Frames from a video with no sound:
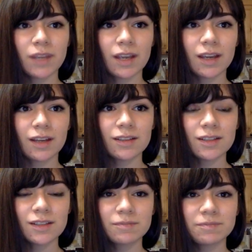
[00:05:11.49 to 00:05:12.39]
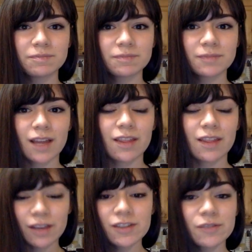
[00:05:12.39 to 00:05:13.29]
And
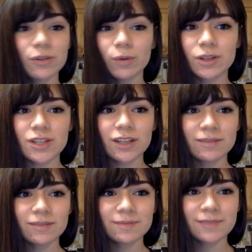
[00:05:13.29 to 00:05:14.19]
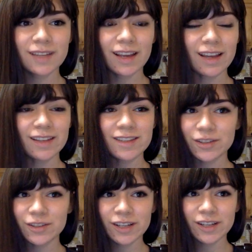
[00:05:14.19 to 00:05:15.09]
thanks for watching, and
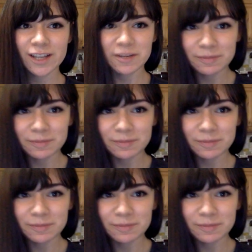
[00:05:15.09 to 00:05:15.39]
see you next time.